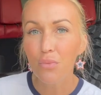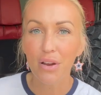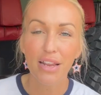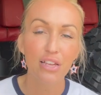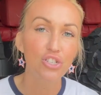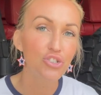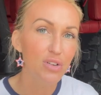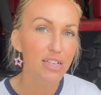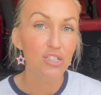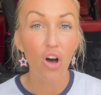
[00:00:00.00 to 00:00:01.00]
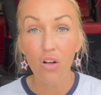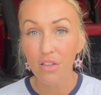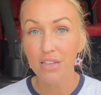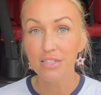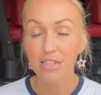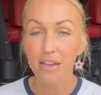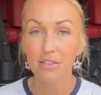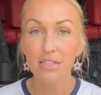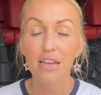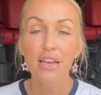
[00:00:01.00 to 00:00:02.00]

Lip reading: we're gonna get treats, all of these things.